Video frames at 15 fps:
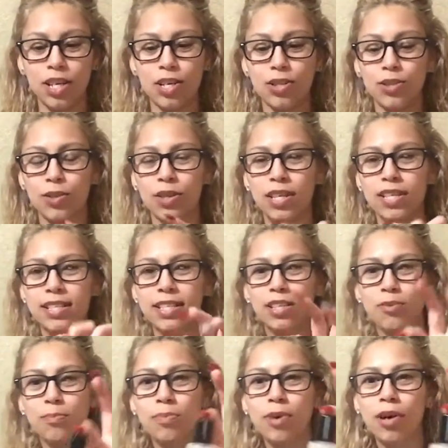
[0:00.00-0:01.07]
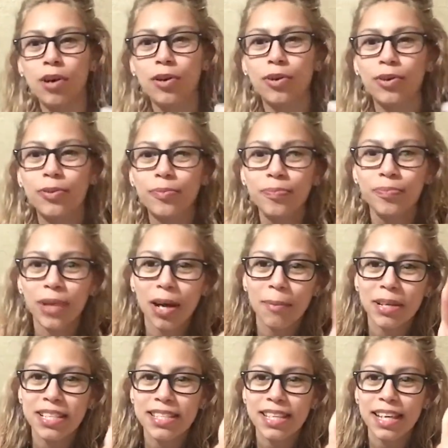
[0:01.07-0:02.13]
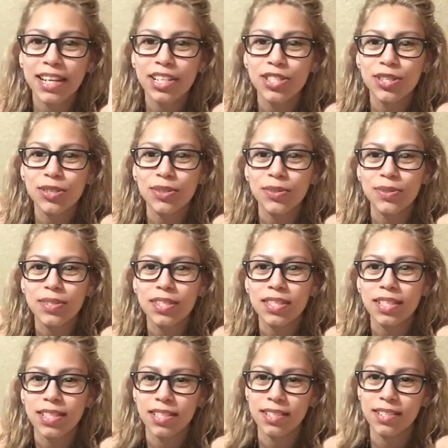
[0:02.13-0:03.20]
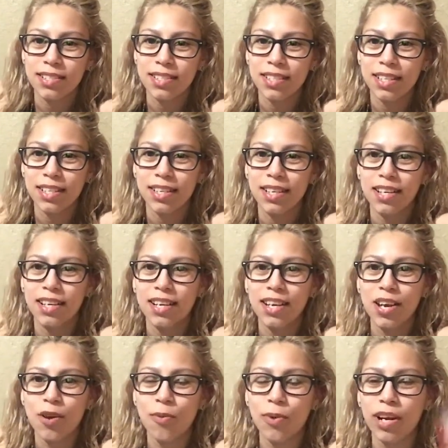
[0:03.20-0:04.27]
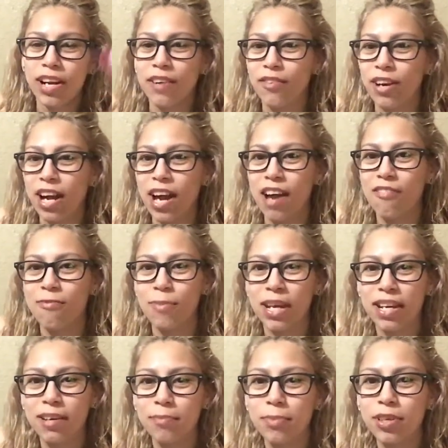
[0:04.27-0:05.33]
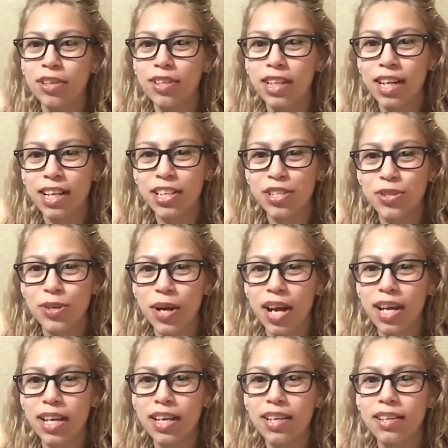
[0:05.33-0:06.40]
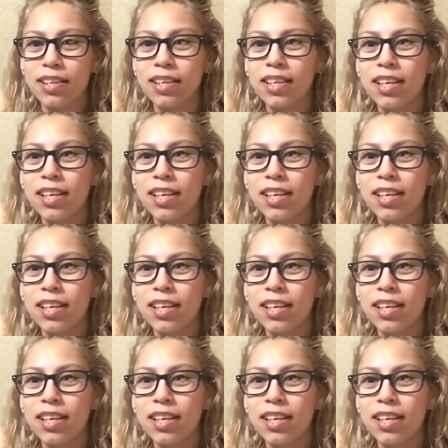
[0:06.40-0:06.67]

So this little bottle, I'm excited to use this. Whenever I have makeup on, I can try it.